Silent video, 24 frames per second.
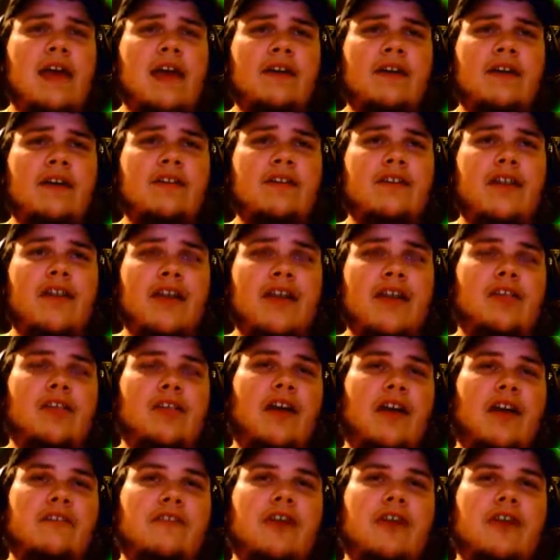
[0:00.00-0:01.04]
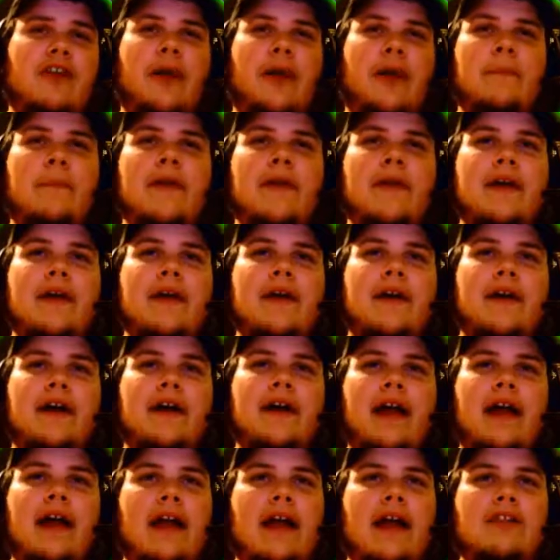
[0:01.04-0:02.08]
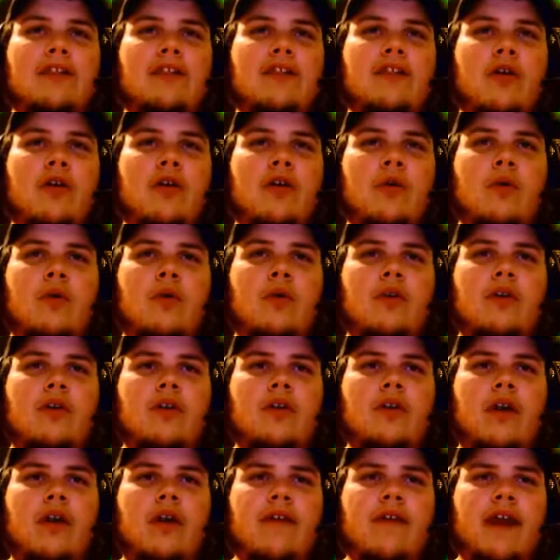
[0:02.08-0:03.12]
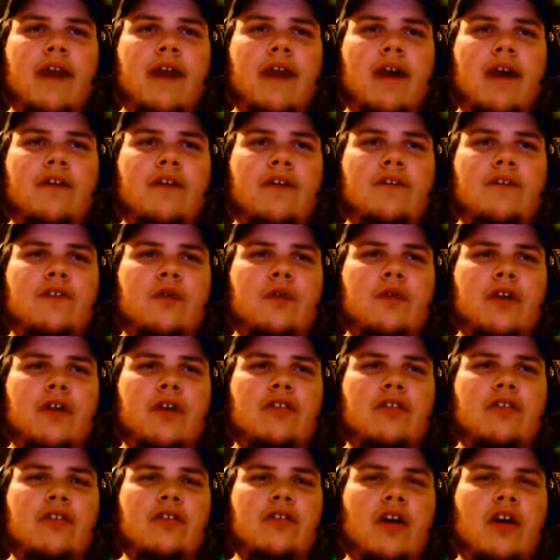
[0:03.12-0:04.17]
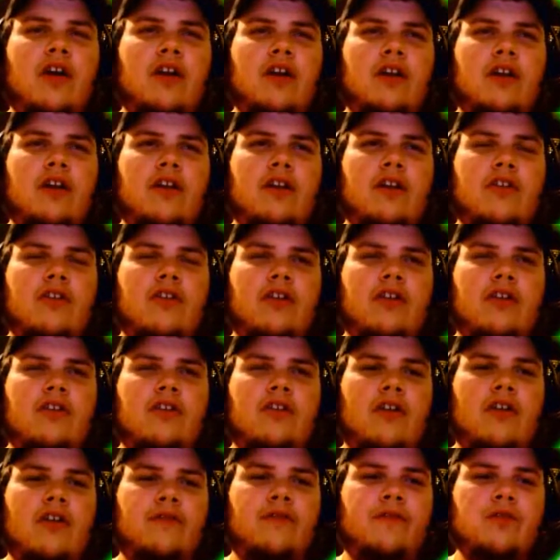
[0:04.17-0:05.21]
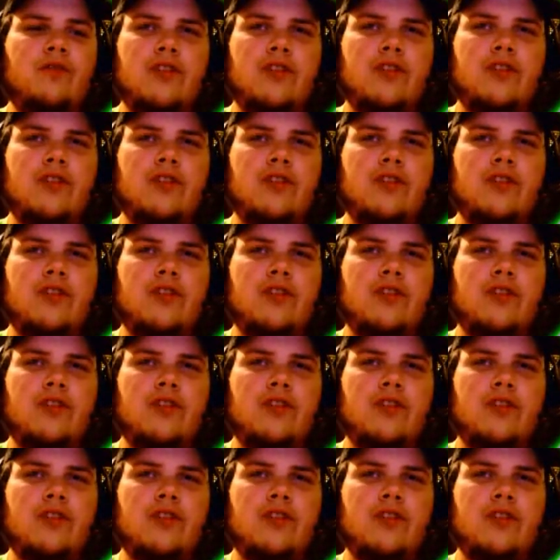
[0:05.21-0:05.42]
to last a lifetime. Alright, so already off to a good start. Good solid start. Unfortunately,